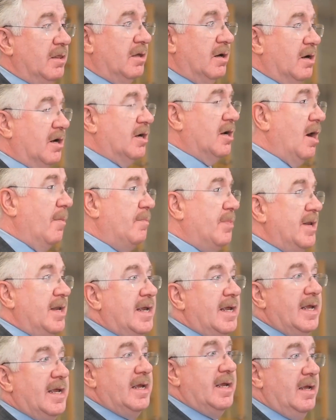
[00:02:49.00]

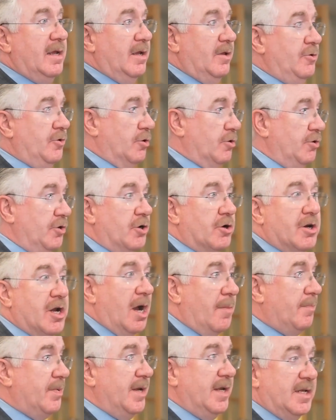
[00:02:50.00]
company, your
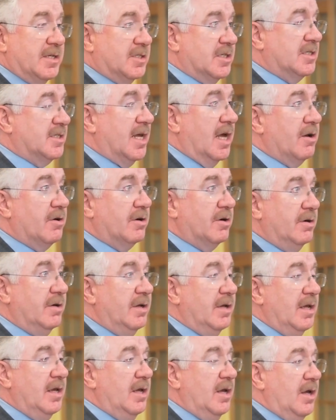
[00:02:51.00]
company as a seller,
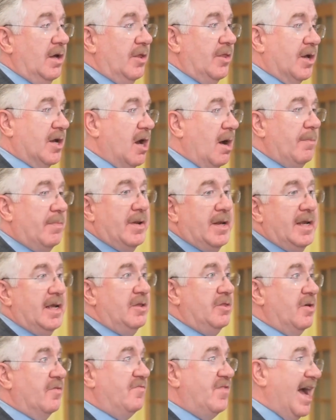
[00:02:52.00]
the company, the
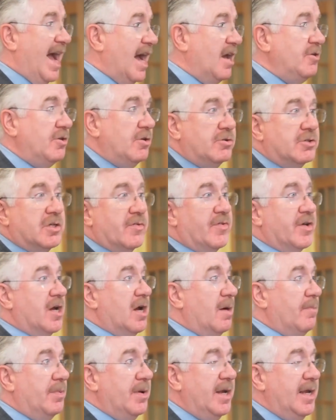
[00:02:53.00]
values of the
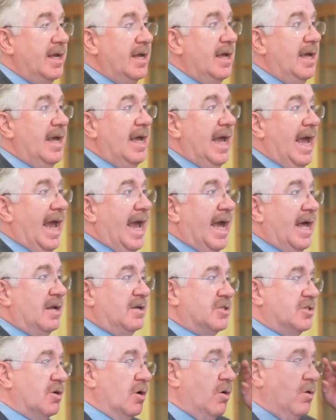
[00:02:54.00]
company, and
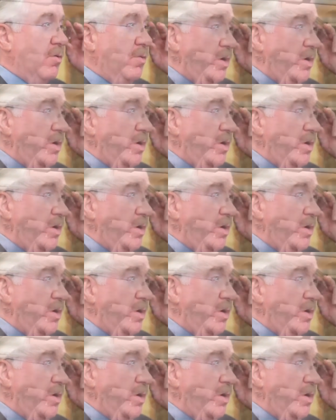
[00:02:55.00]
so